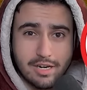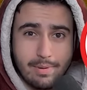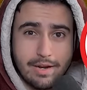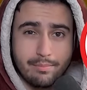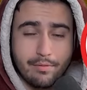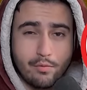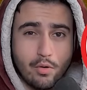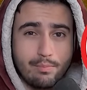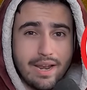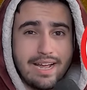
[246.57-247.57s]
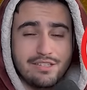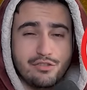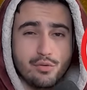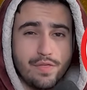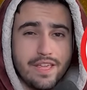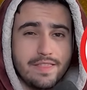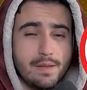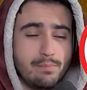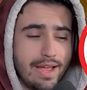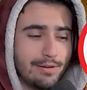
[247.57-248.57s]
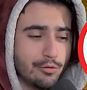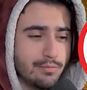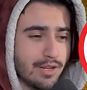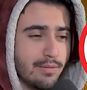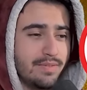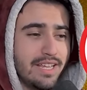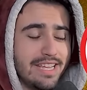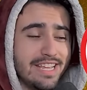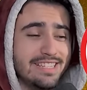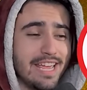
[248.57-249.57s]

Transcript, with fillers: about it before, but I do think the Backrooms update is